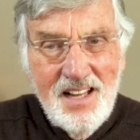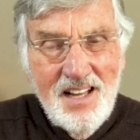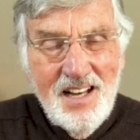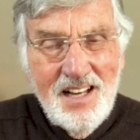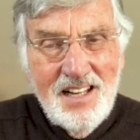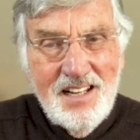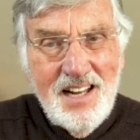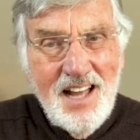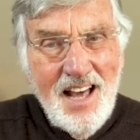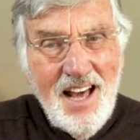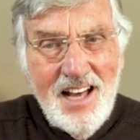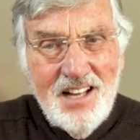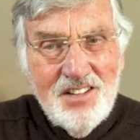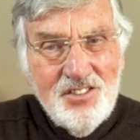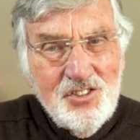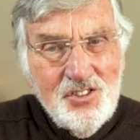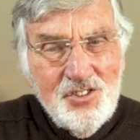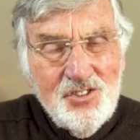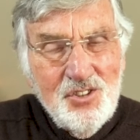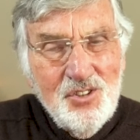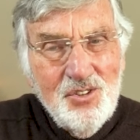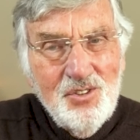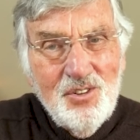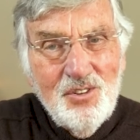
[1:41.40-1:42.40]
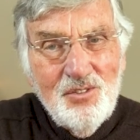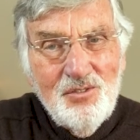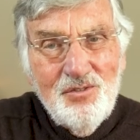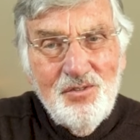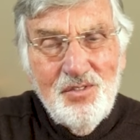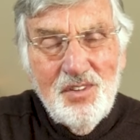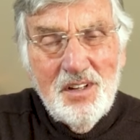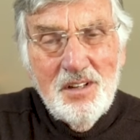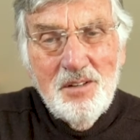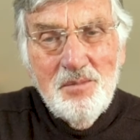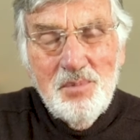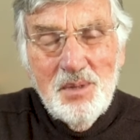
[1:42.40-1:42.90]
an attitude of
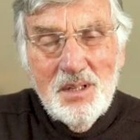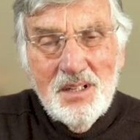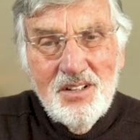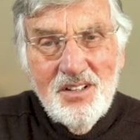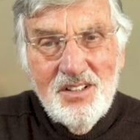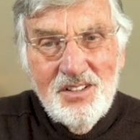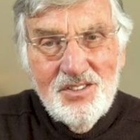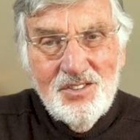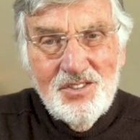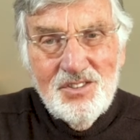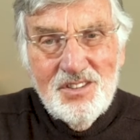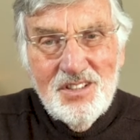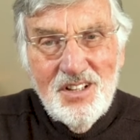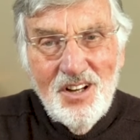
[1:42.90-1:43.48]
fear, because